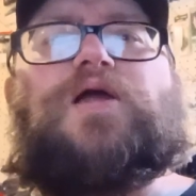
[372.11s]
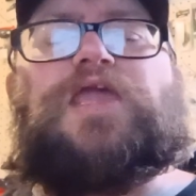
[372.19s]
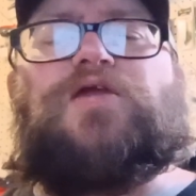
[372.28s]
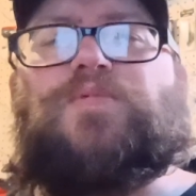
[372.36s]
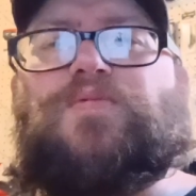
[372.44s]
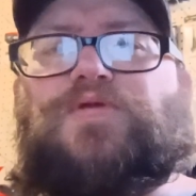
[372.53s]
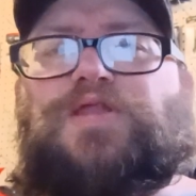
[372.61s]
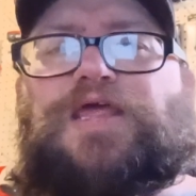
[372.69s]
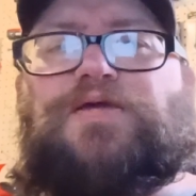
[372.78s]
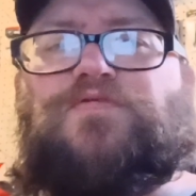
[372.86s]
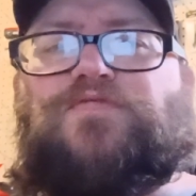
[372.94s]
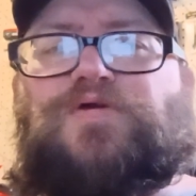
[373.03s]
I can't remember the
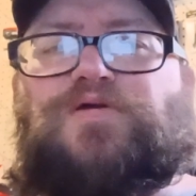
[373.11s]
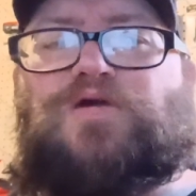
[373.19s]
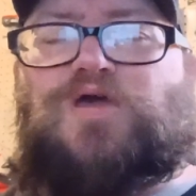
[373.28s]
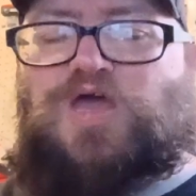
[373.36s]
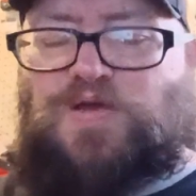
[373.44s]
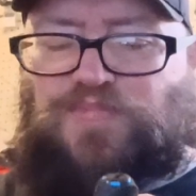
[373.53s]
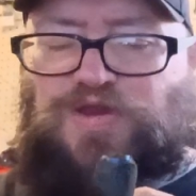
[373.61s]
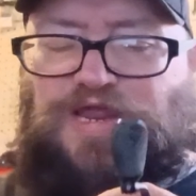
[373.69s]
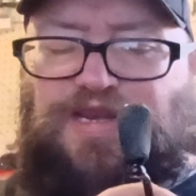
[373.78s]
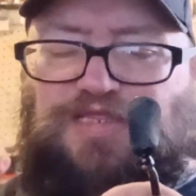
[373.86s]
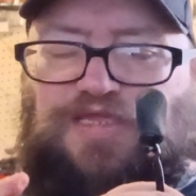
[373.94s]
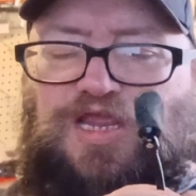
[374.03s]
name of it, but I
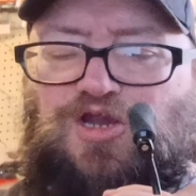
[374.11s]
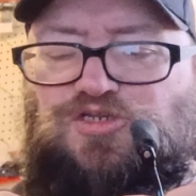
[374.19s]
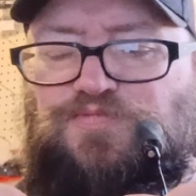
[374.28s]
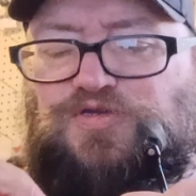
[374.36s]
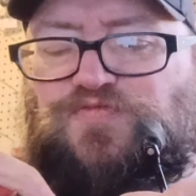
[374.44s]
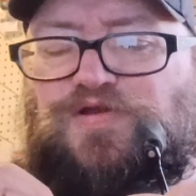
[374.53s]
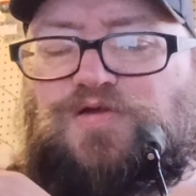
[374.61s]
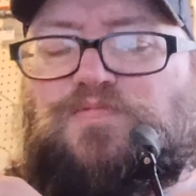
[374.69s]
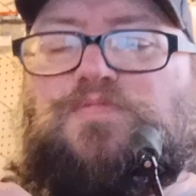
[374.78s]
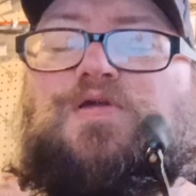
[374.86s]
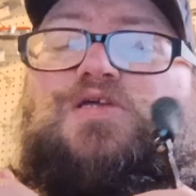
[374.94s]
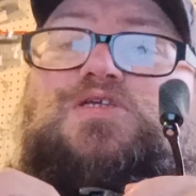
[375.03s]
didn't care too much for
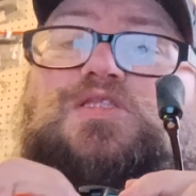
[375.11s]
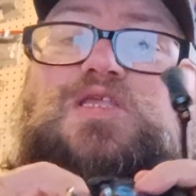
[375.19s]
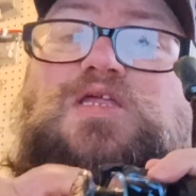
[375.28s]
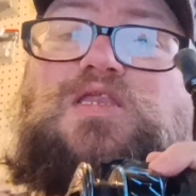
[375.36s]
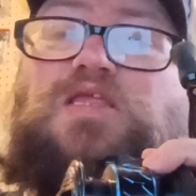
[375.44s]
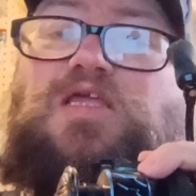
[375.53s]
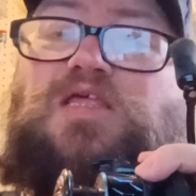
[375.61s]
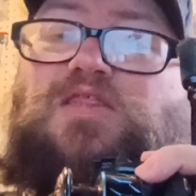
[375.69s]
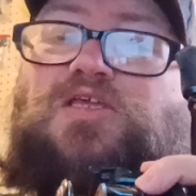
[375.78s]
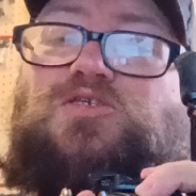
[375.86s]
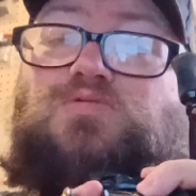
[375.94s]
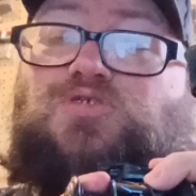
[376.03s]
them because it didn't.
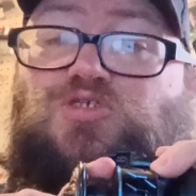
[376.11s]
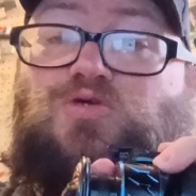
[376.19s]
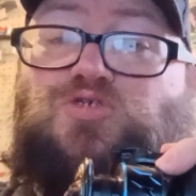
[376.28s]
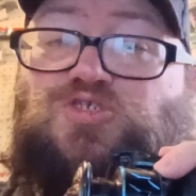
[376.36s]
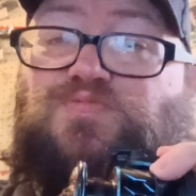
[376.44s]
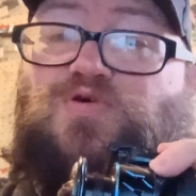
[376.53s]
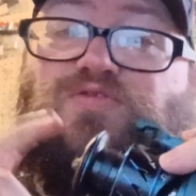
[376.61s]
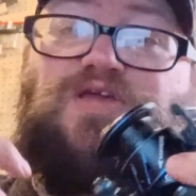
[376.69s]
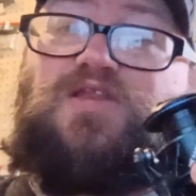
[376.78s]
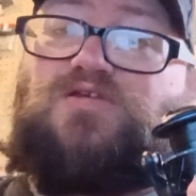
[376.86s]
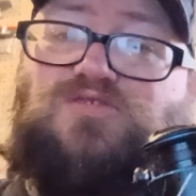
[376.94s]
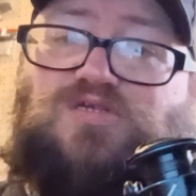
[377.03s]
This was so smooth. You
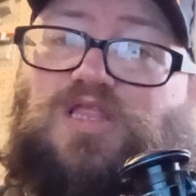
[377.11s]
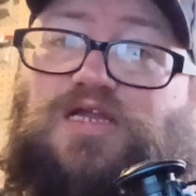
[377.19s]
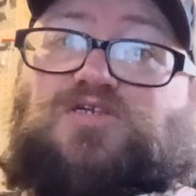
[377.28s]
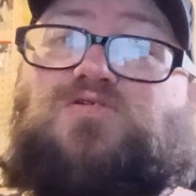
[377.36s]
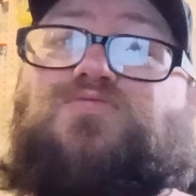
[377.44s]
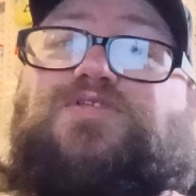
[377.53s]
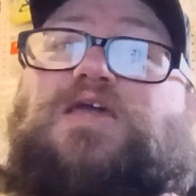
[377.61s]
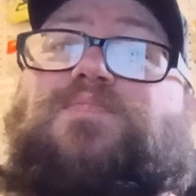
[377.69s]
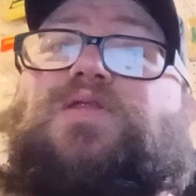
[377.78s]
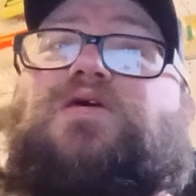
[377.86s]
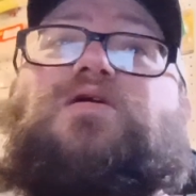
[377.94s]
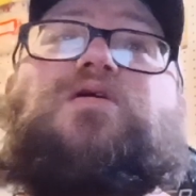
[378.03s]
had to use electrical tape
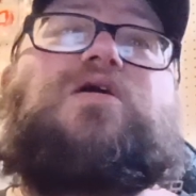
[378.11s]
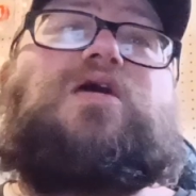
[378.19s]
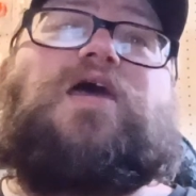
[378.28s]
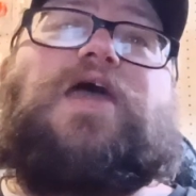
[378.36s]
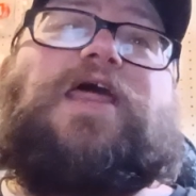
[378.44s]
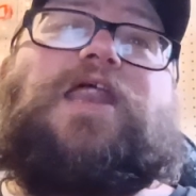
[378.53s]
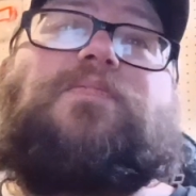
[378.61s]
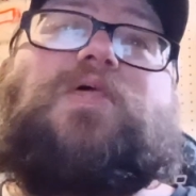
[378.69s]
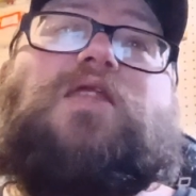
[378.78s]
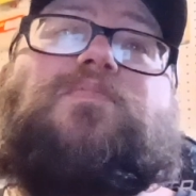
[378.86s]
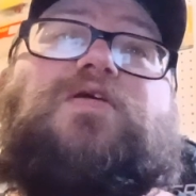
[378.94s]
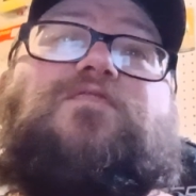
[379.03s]
in it, and I'm
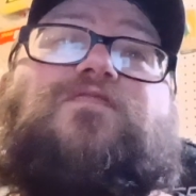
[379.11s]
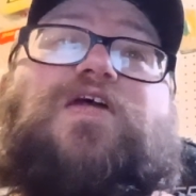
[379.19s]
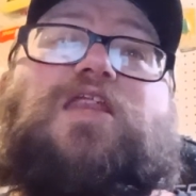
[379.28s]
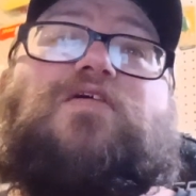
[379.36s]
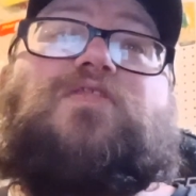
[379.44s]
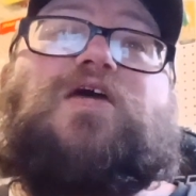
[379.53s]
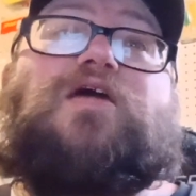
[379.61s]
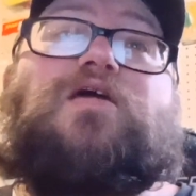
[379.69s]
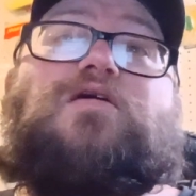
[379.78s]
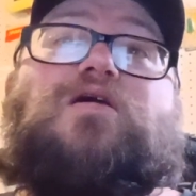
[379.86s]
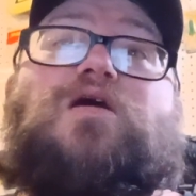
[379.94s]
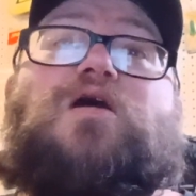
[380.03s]
not a big fan of
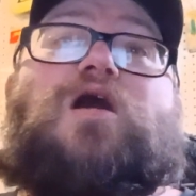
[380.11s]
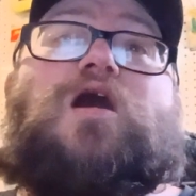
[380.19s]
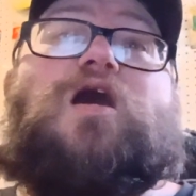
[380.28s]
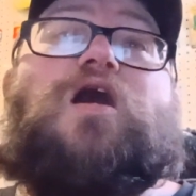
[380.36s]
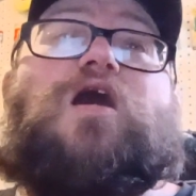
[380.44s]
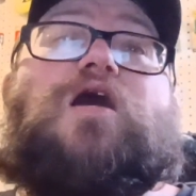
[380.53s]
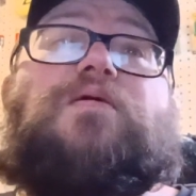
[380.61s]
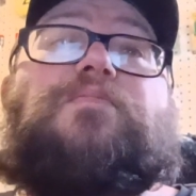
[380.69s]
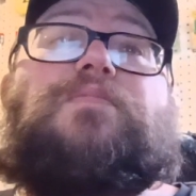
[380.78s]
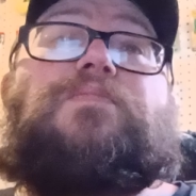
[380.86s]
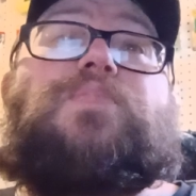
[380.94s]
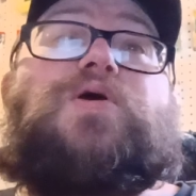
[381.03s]
that.
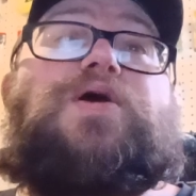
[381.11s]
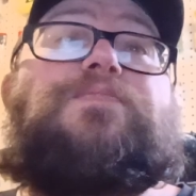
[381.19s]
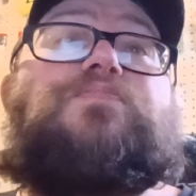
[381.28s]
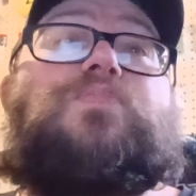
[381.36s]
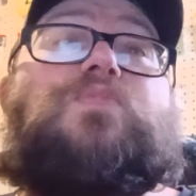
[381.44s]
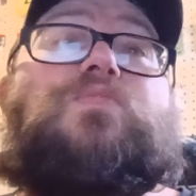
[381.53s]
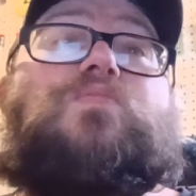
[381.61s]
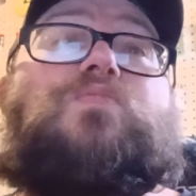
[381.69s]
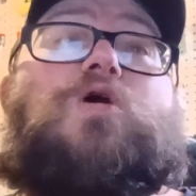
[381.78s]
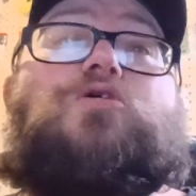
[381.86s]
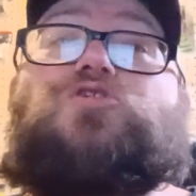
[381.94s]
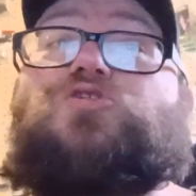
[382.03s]
But
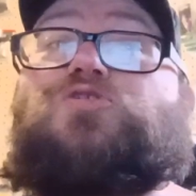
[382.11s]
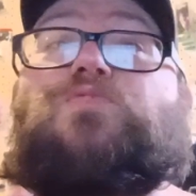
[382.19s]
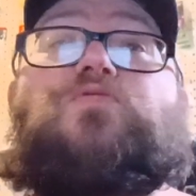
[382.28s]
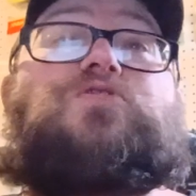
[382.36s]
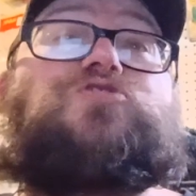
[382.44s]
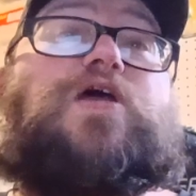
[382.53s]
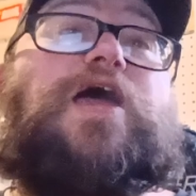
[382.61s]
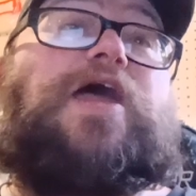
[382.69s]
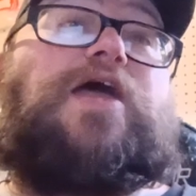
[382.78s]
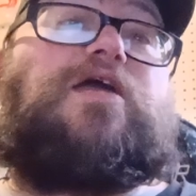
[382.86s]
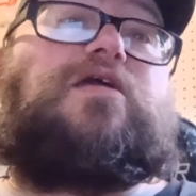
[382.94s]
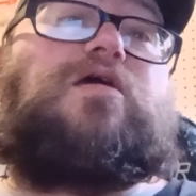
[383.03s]
ultra smooth
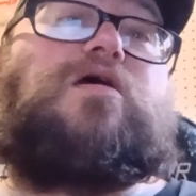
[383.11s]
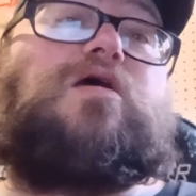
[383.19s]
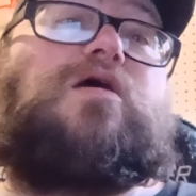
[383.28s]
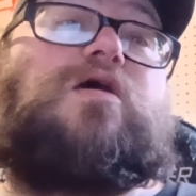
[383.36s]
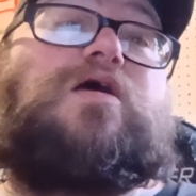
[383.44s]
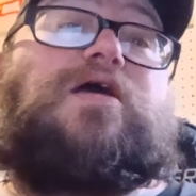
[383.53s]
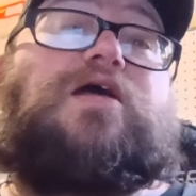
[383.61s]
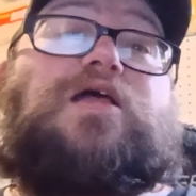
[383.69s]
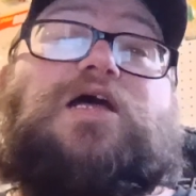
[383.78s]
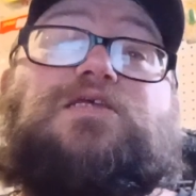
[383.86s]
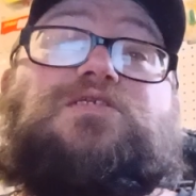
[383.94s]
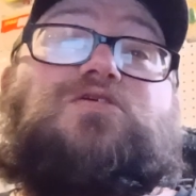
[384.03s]
drag.
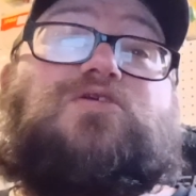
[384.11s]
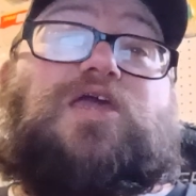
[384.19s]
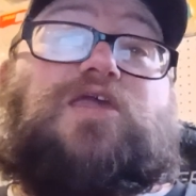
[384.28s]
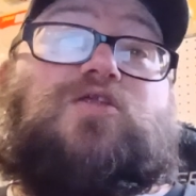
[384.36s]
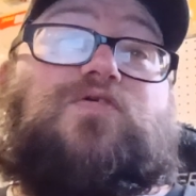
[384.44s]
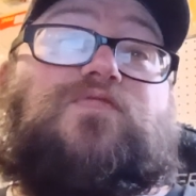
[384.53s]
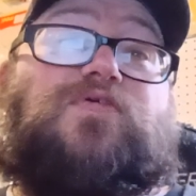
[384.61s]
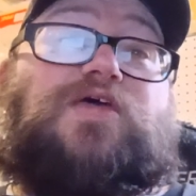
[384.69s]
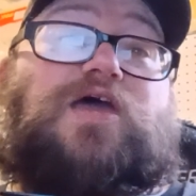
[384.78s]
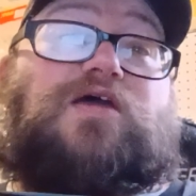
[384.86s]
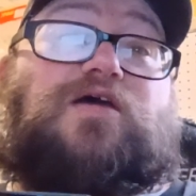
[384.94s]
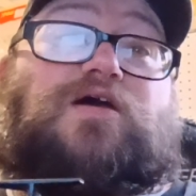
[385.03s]
I still can't get over
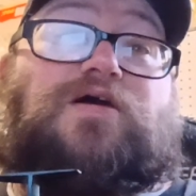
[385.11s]
that.